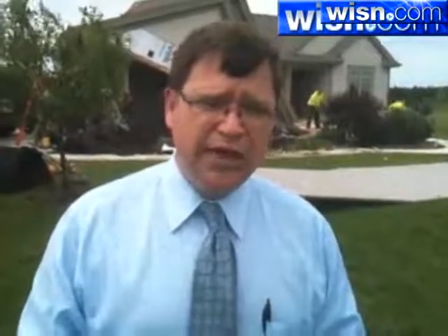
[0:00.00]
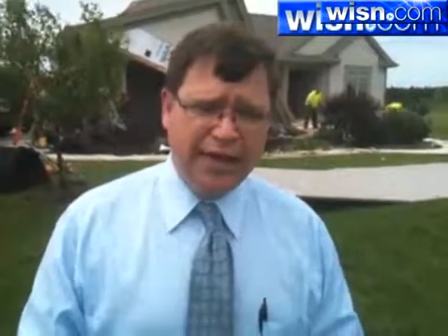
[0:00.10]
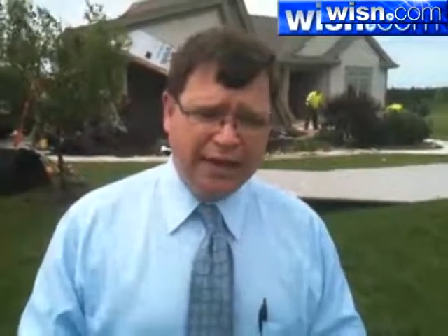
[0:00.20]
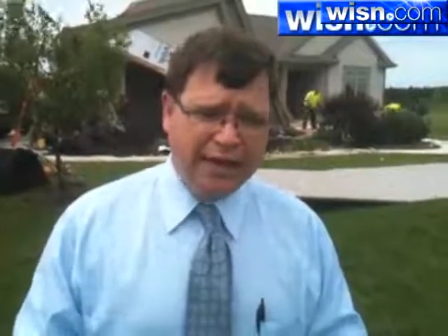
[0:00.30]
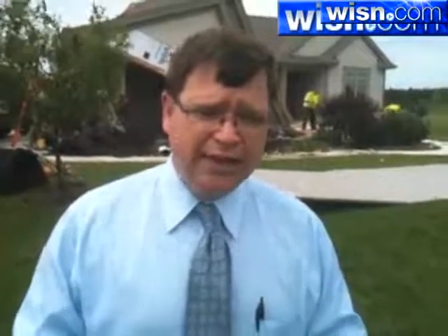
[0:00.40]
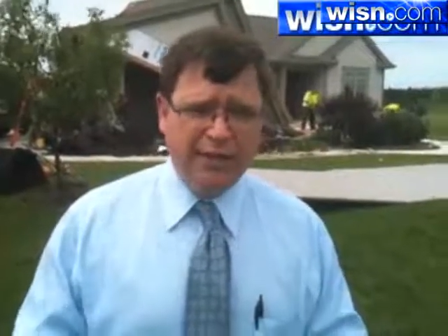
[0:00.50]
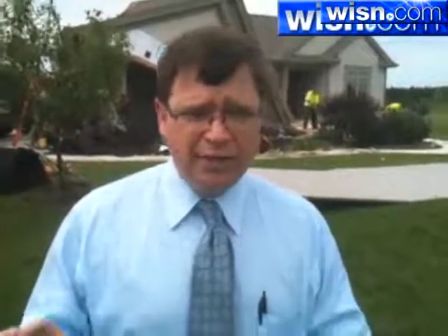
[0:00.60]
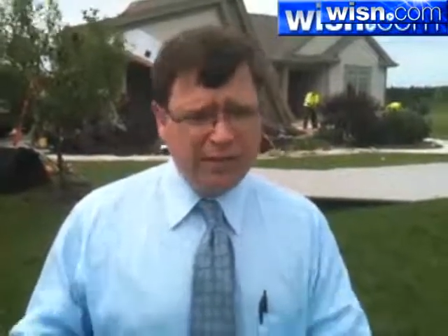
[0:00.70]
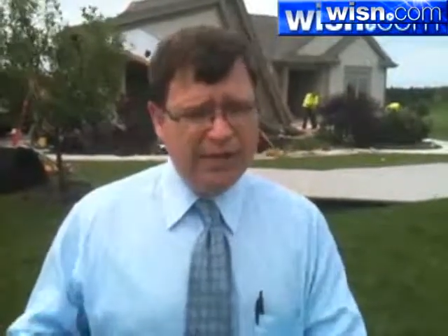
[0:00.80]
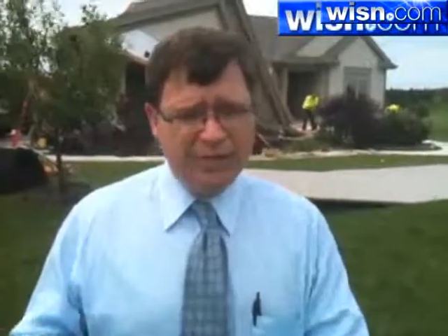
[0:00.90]
And again, the
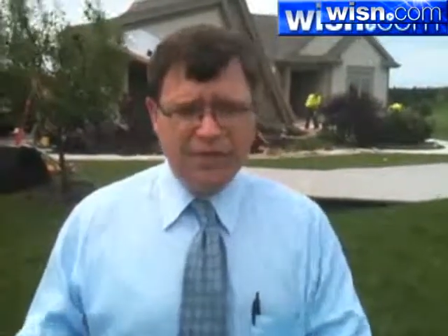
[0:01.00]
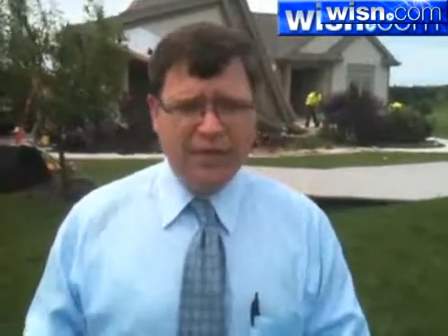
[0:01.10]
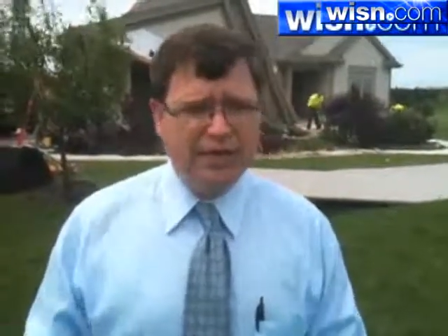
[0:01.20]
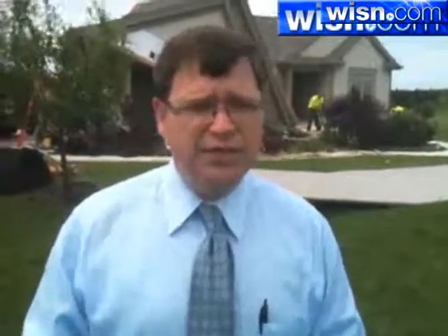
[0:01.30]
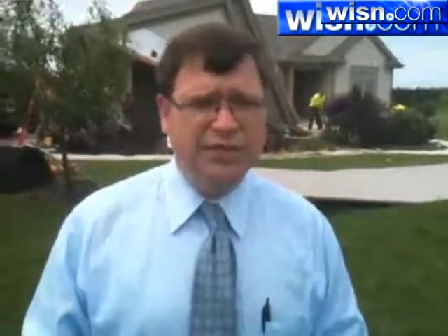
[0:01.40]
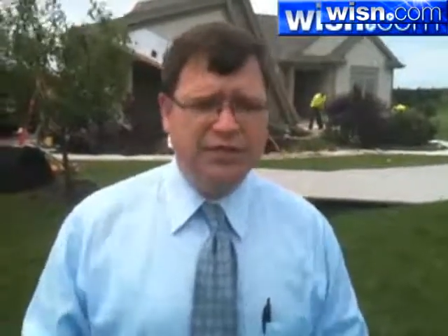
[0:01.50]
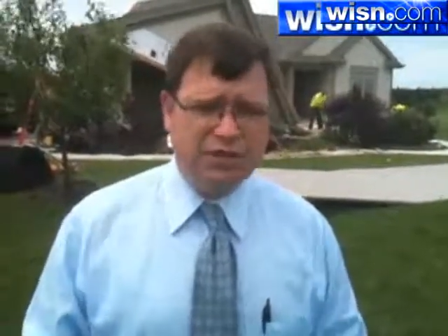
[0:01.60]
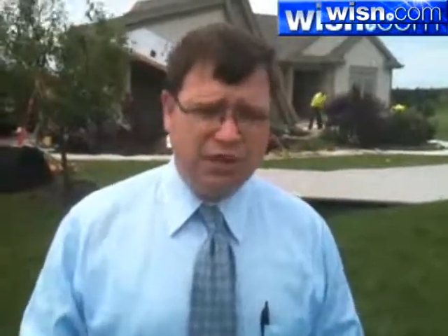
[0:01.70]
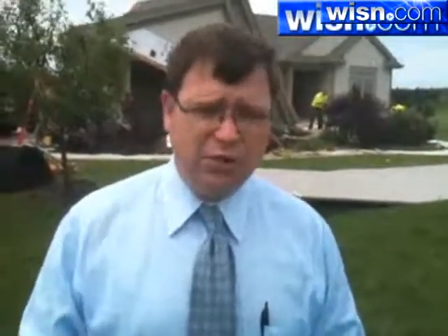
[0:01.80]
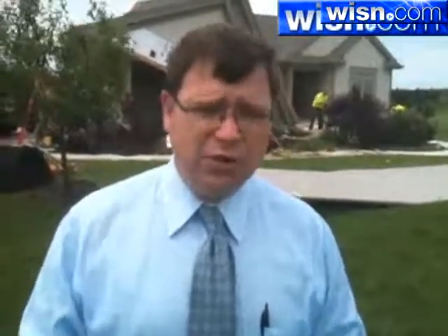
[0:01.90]
cleanup is
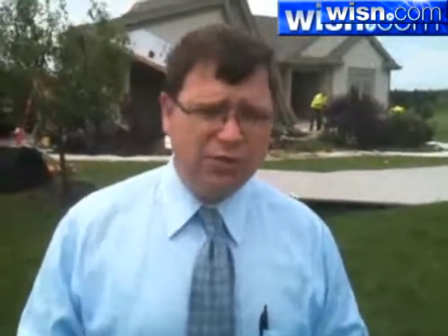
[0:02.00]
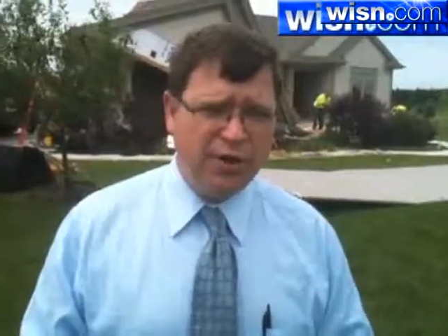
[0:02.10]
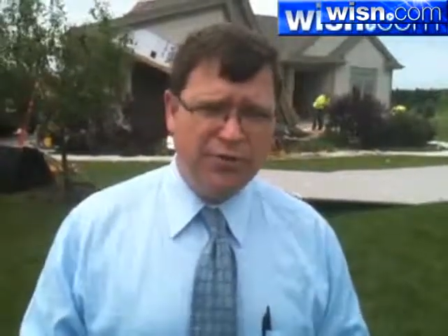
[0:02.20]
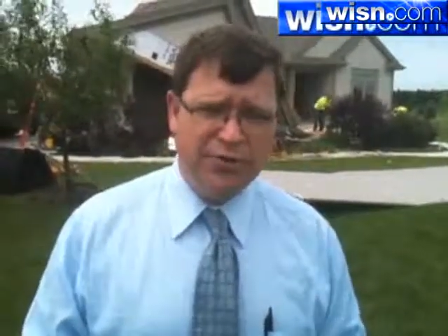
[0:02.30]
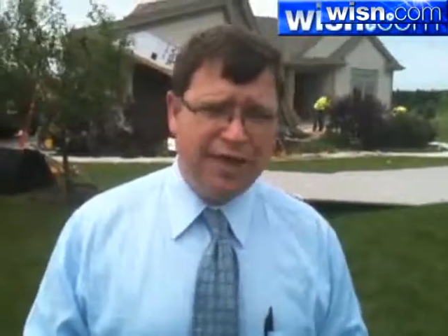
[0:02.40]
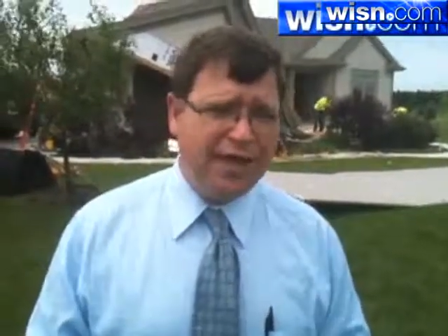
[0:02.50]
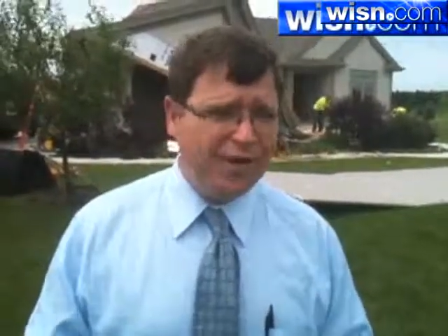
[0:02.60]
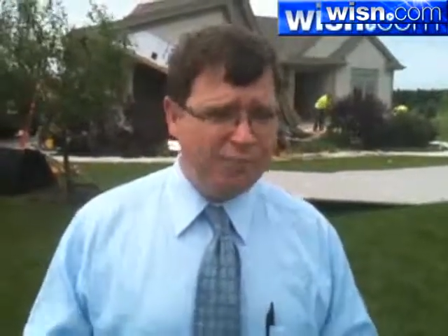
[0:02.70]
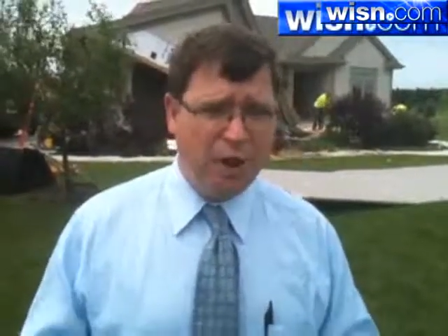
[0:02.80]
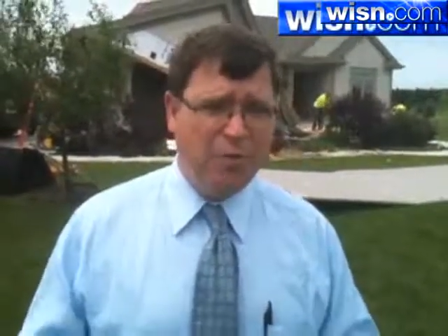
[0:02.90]
continuing throughout the day
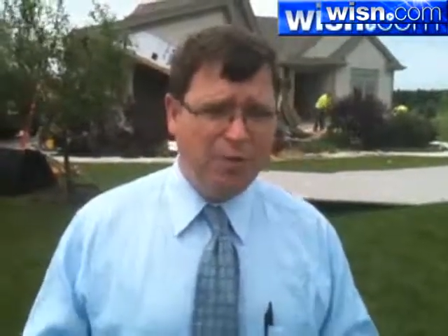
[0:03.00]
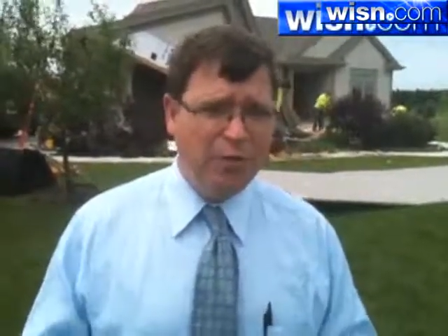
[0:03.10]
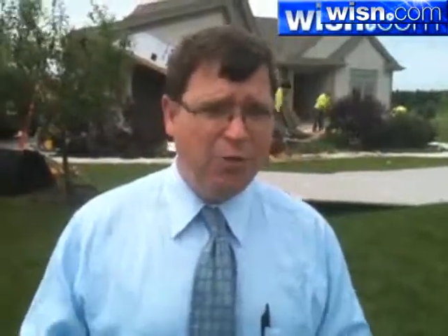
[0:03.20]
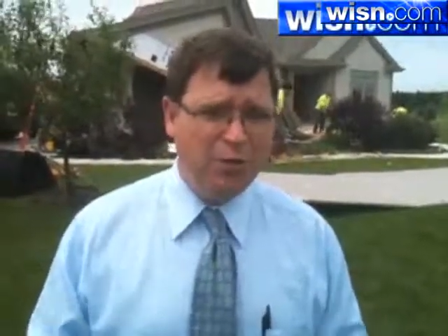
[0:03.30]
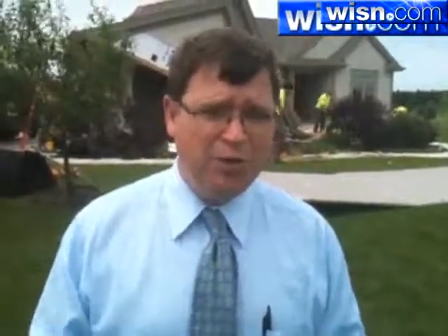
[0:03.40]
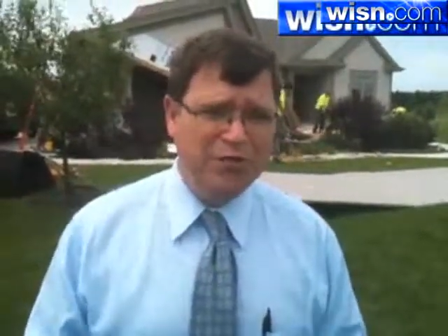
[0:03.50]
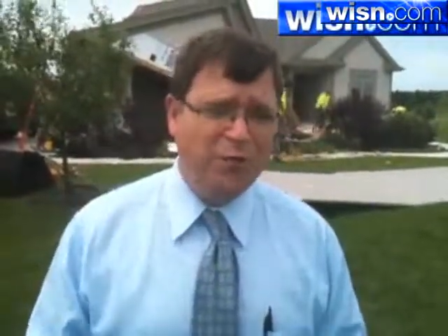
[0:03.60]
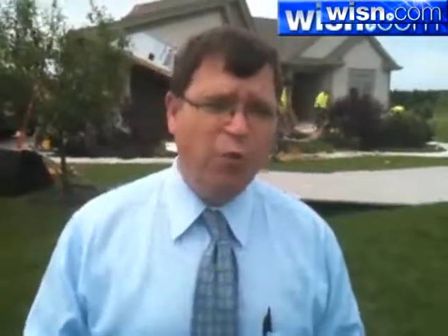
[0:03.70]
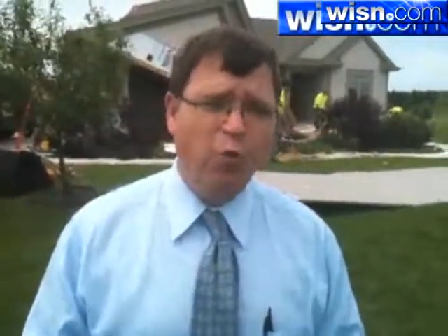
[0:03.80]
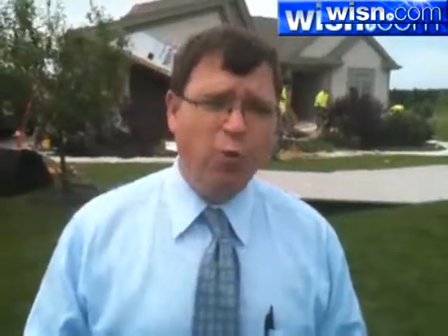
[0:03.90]
and probably will be
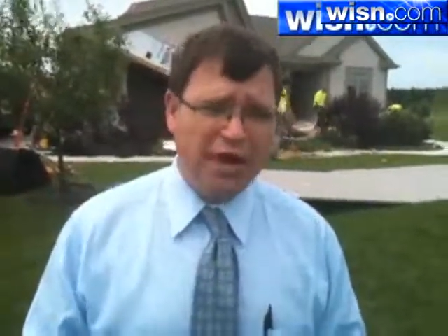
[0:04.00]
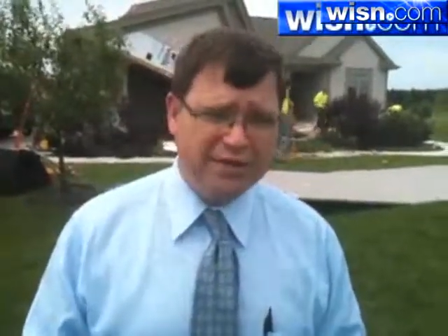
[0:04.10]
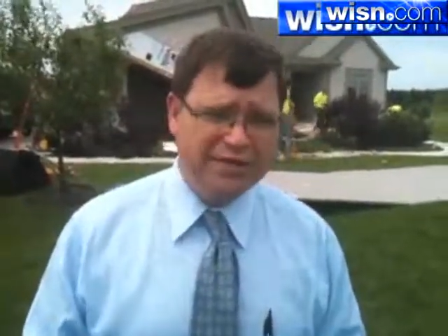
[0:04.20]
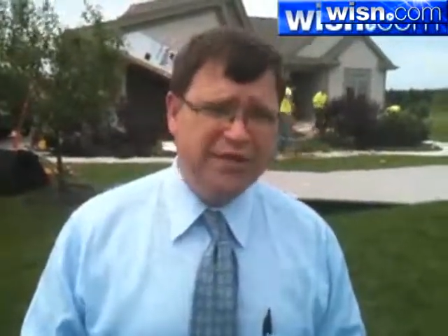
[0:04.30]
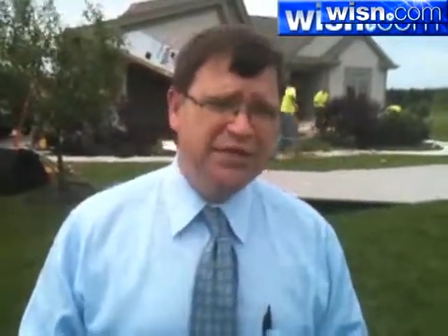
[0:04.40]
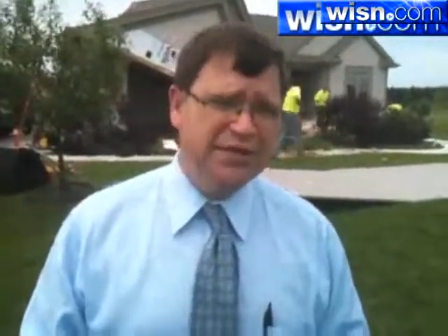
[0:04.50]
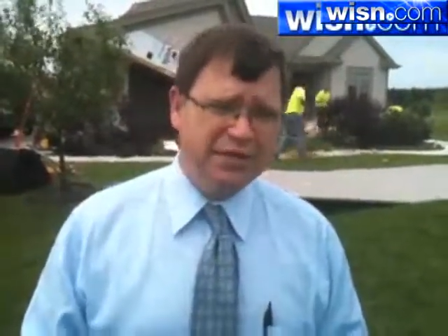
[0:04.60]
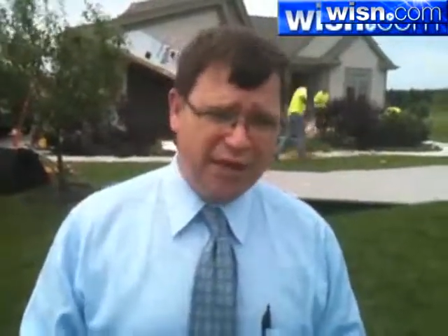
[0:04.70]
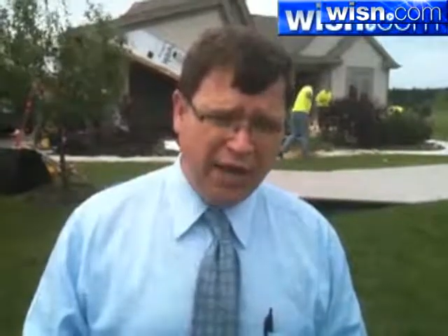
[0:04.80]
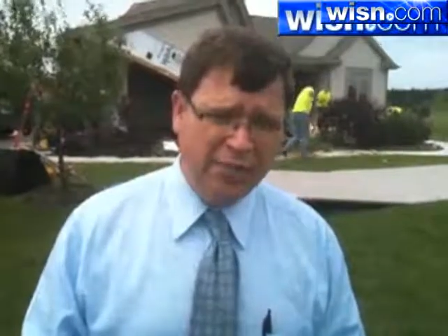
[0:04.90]
for weeks
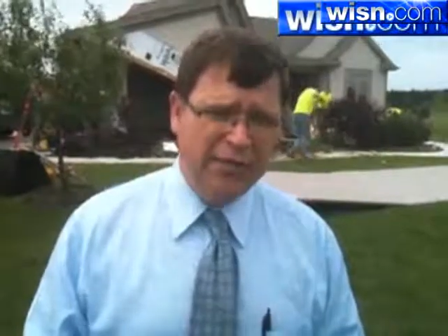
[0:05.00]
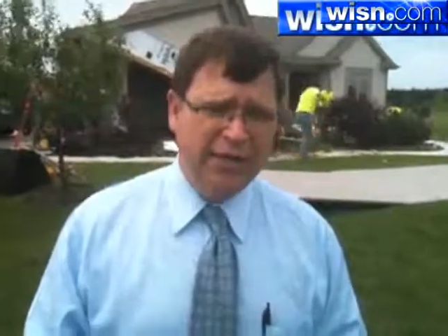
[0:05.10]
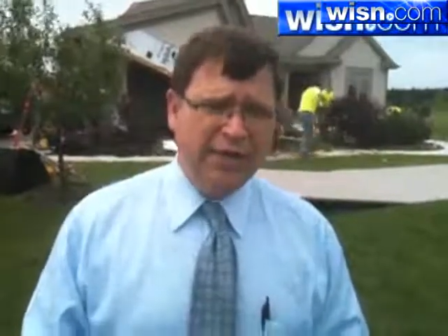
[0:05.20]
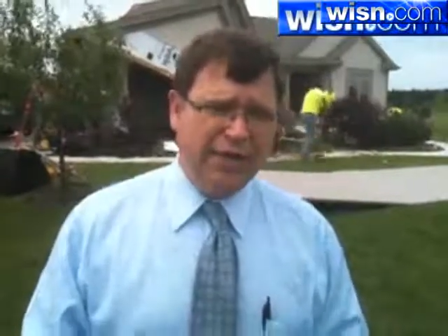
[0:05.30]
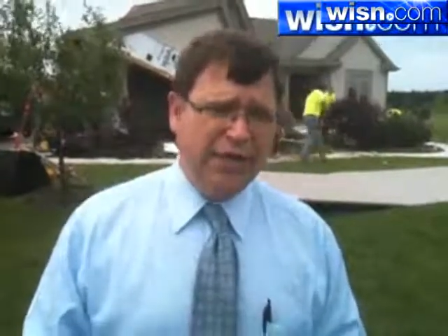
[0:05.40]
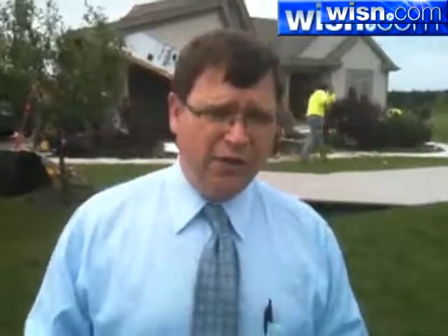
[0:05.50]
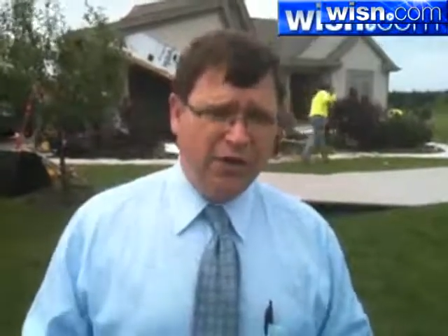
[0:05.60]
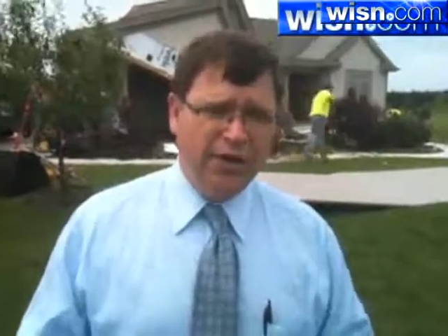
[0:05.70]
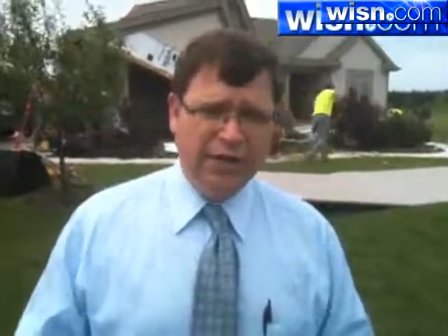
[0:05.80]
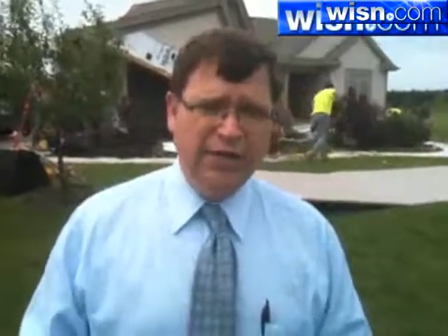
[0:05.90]
to come here
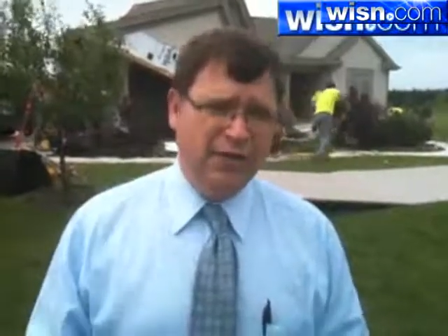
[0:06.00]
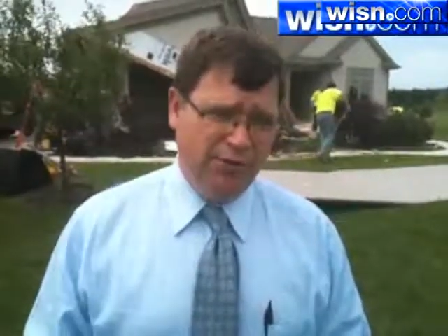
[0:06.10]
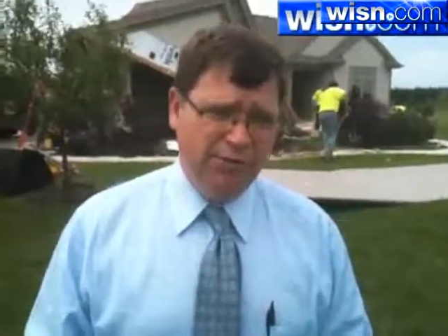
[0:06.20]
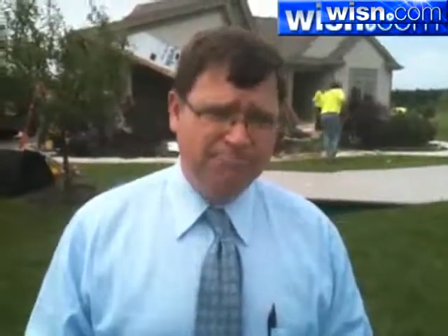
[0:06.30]
in Eagle.